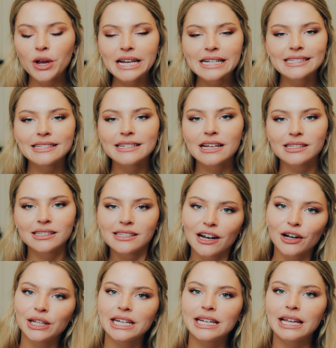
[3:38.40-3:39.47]
isn't
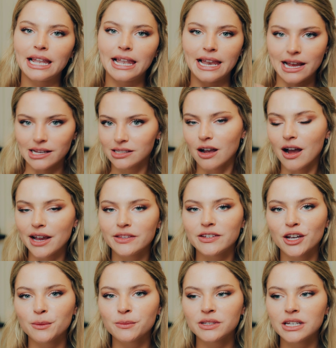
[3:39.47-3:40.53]
necessarily less
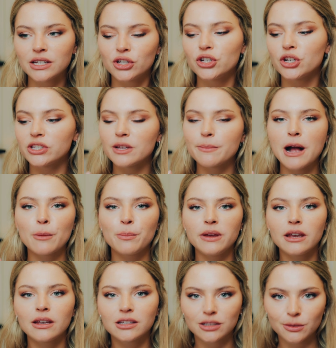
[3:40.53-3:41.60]
items, it's just about
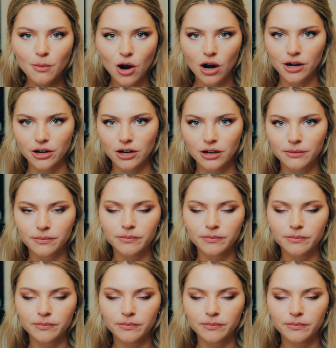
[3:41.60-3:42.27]
being smarter.